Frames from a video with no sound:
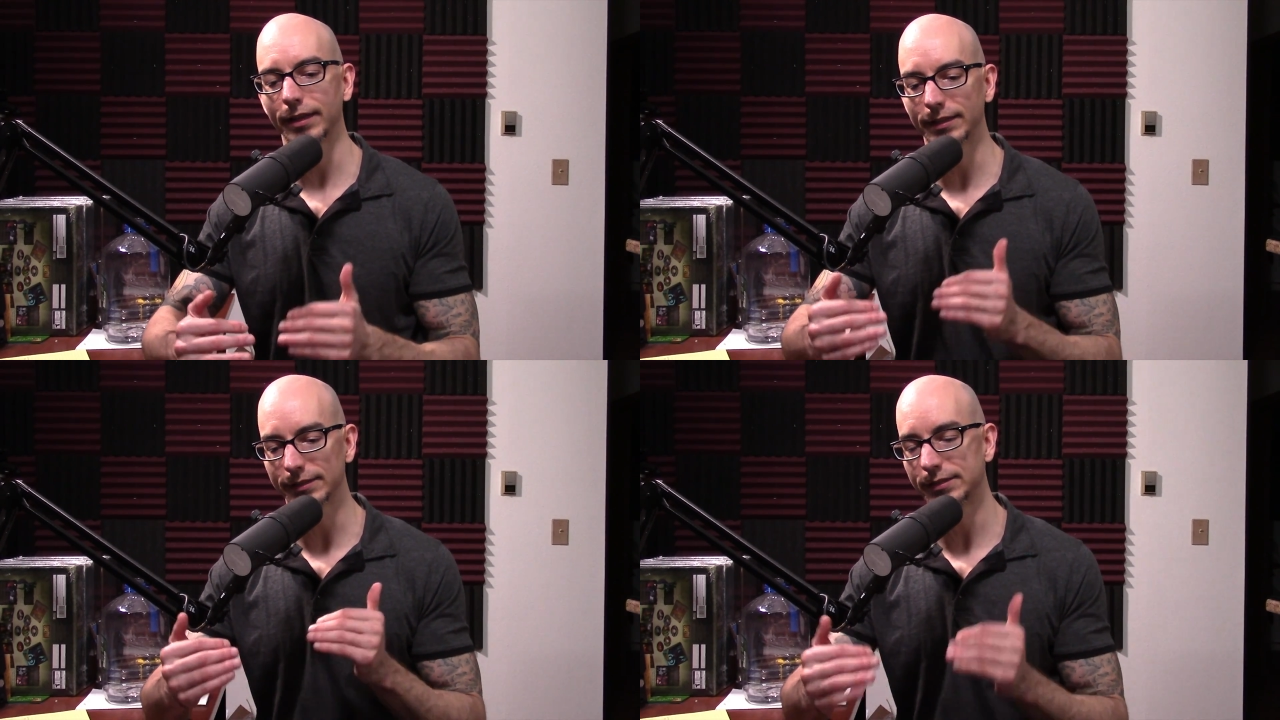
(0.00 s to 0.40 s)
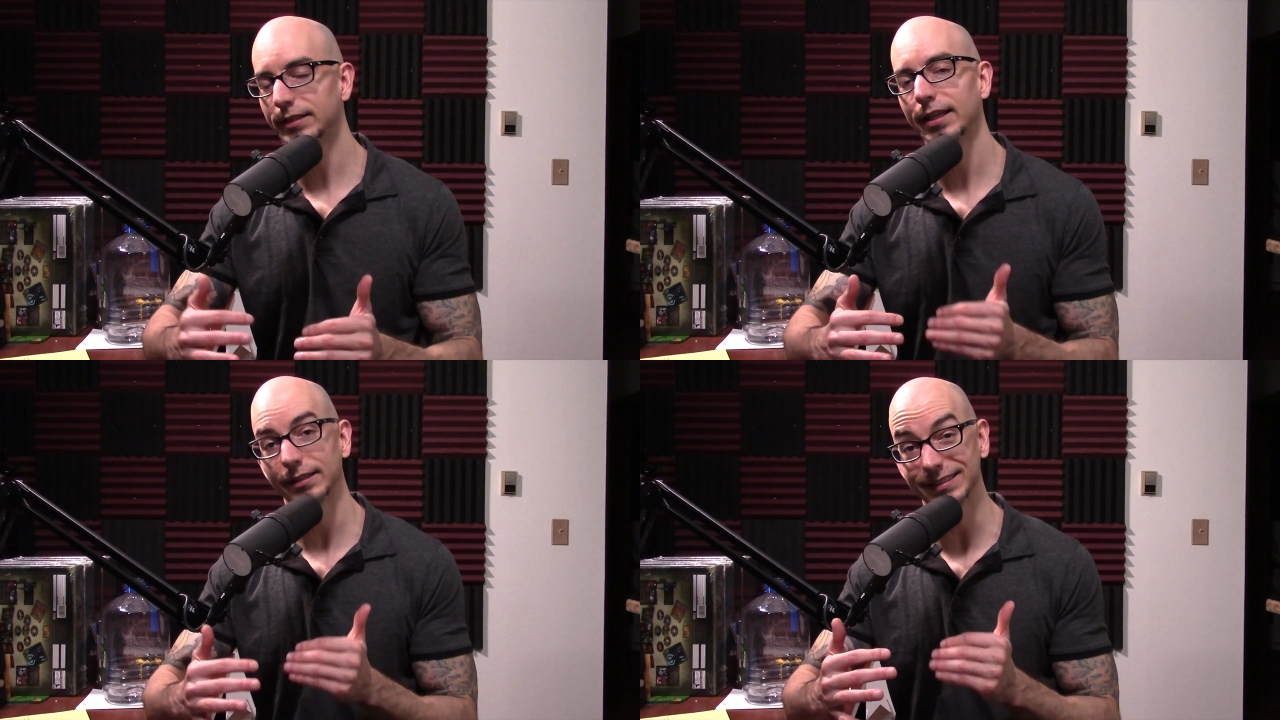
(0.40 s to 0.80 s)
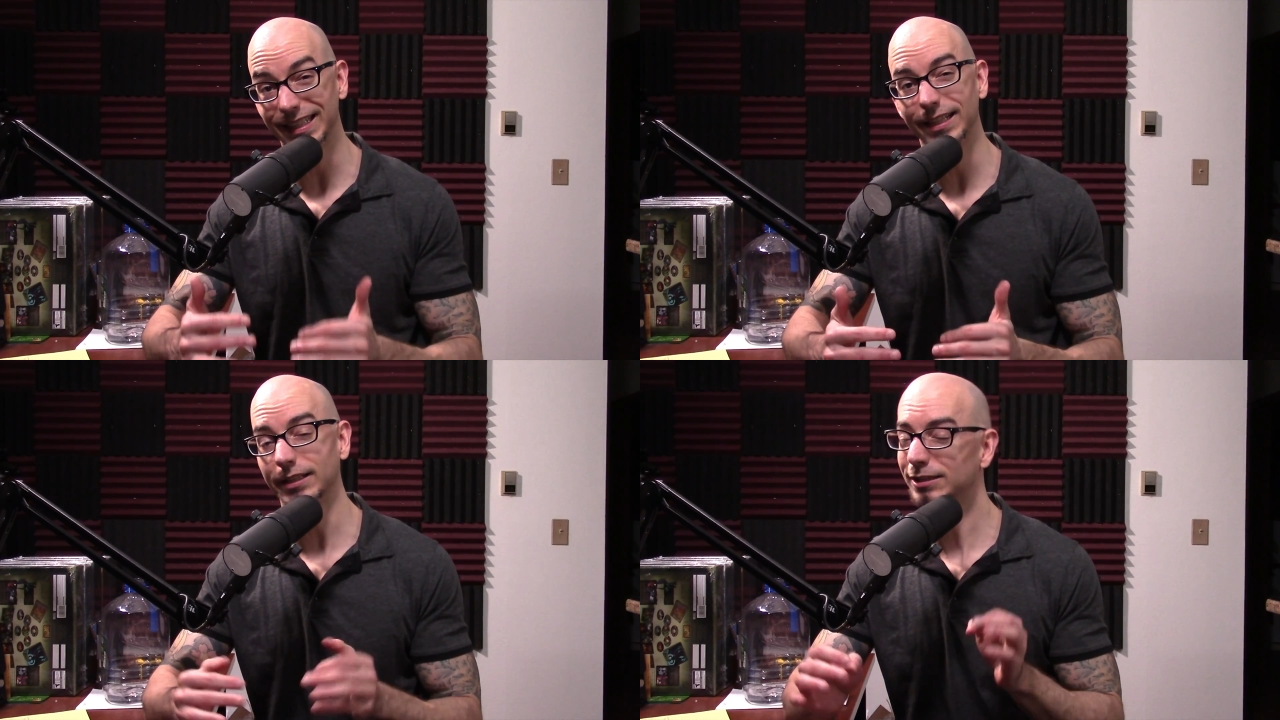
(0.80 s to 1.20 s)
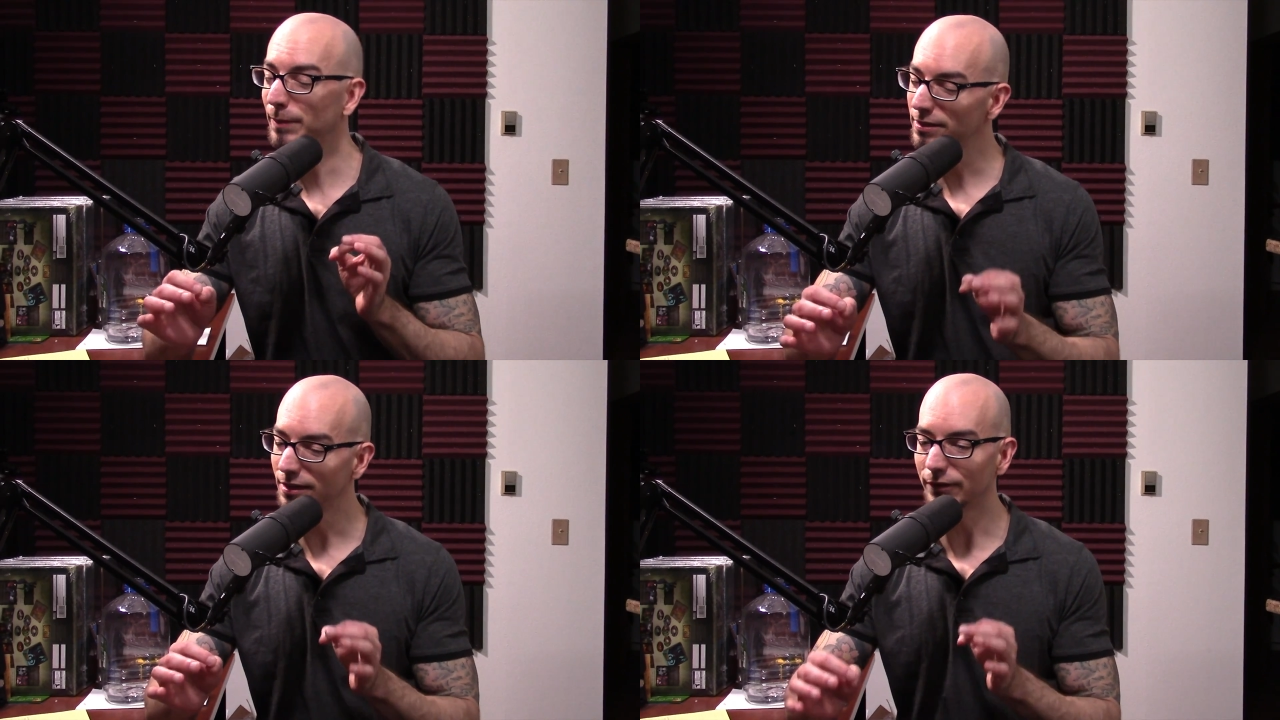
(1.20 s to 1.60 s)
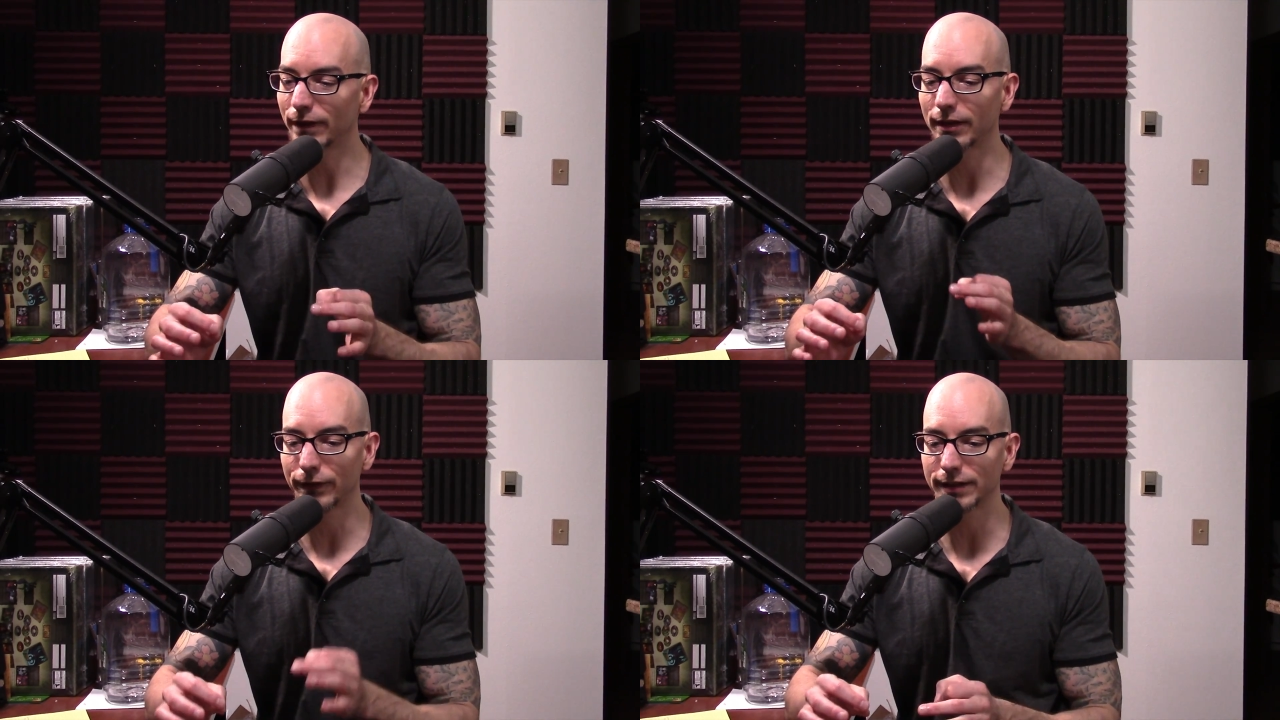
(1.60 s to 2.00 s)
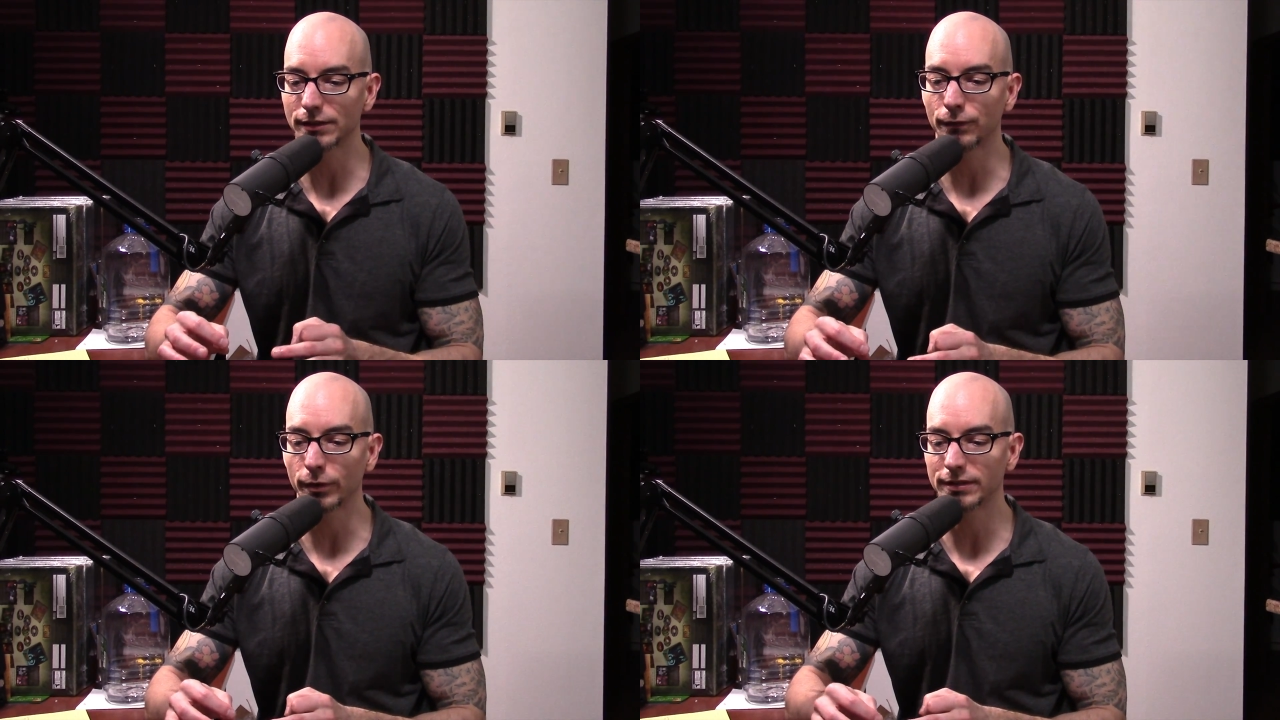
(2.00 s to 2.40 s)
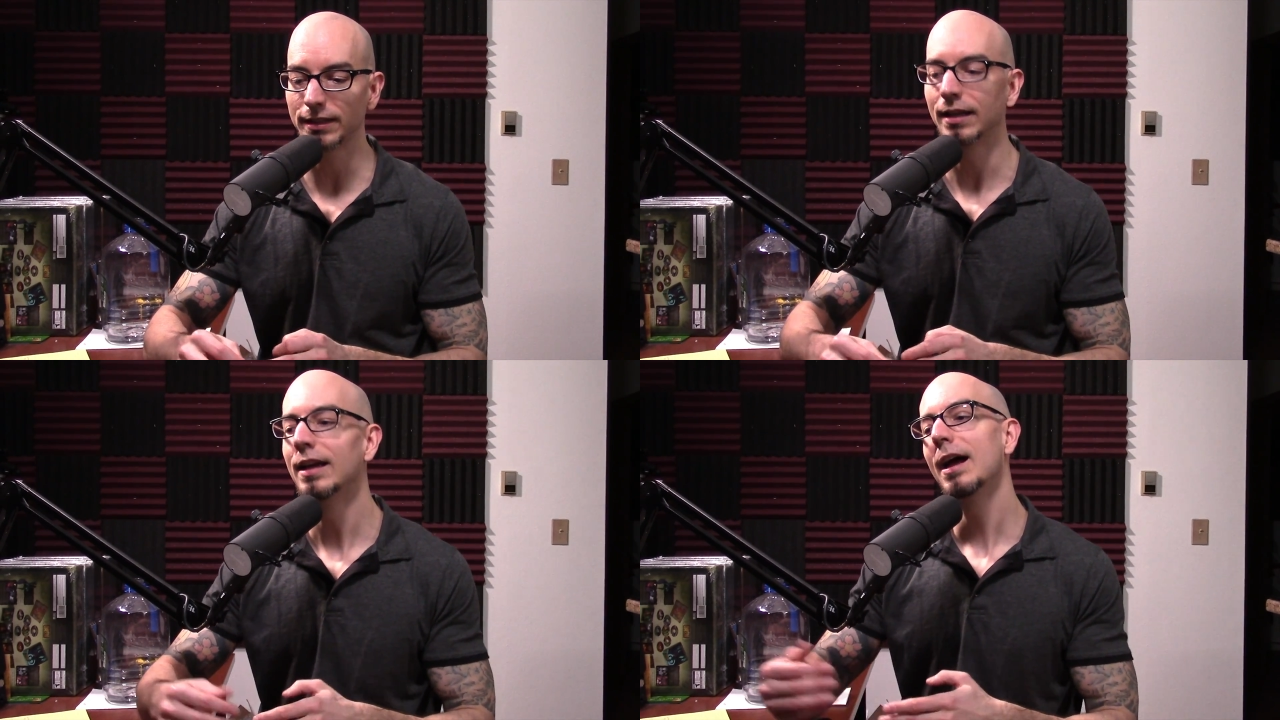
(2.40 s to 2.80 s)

that this detail is needed, especially in Final Fantasy XIV.